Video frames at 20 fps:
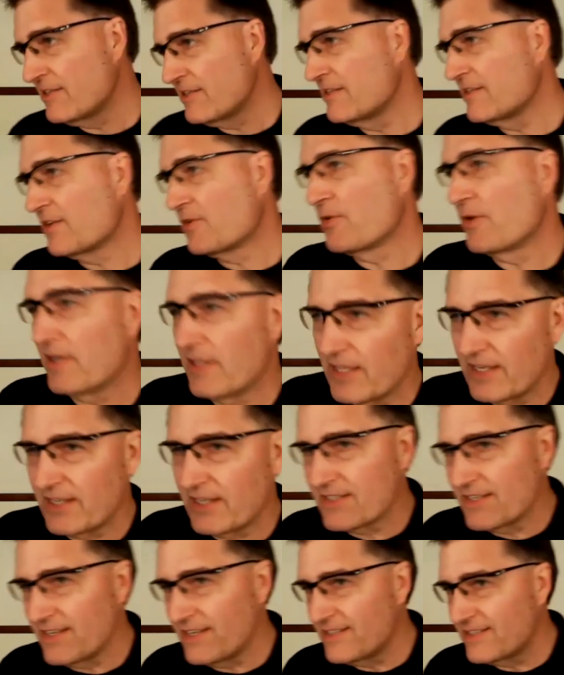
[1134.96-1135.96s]
is grilling
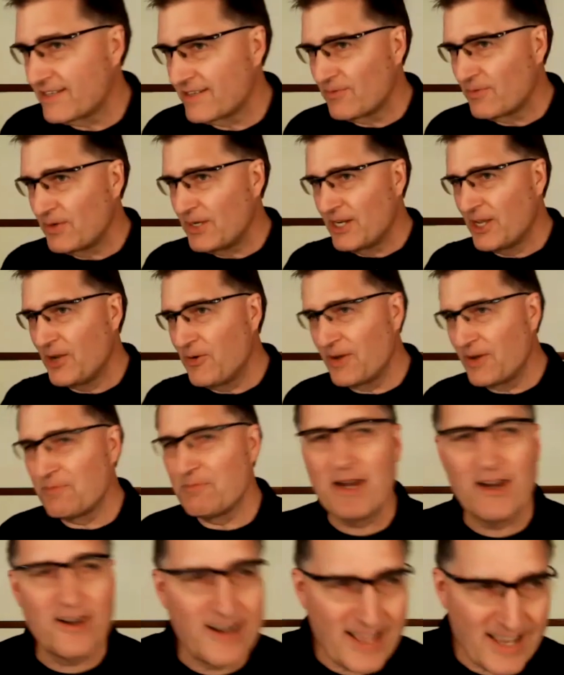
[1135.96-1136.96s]
season. We know what
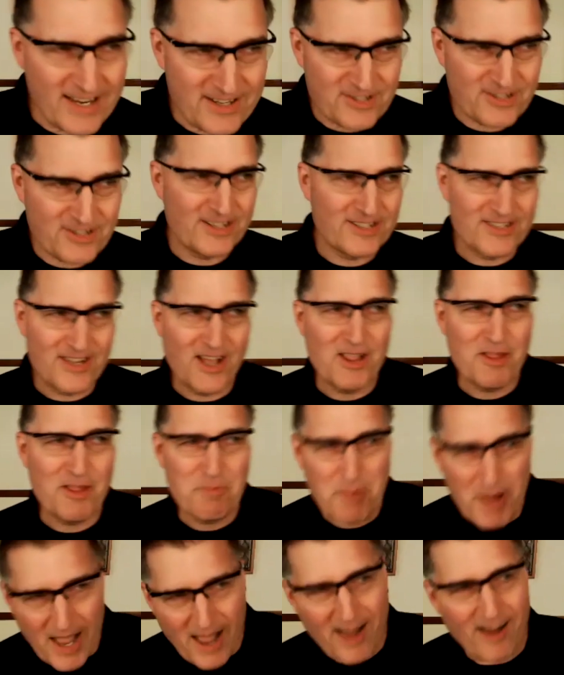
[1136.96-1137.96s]
marination is all
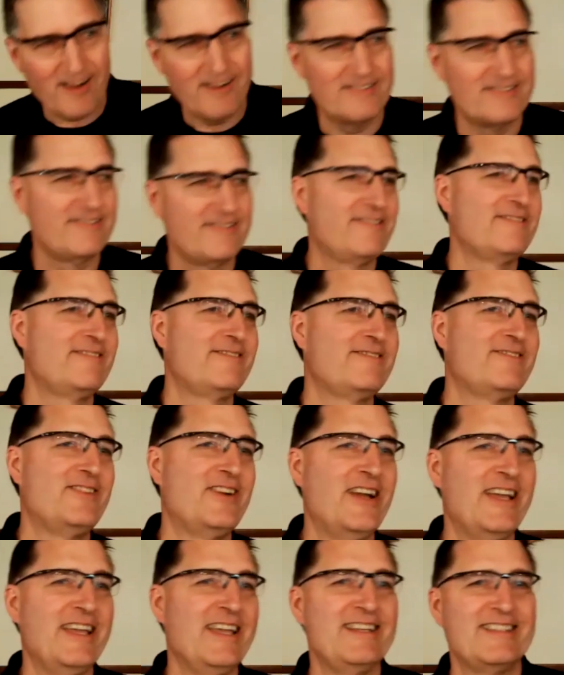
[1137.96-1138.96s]
about,
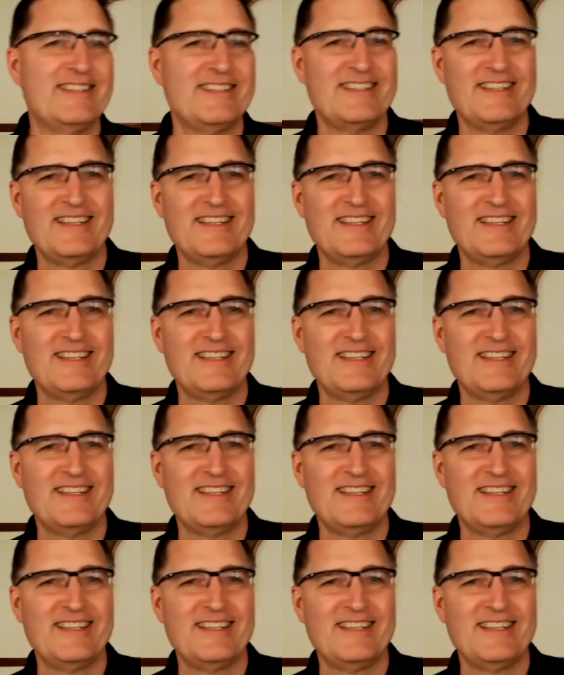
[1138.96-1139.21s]
right?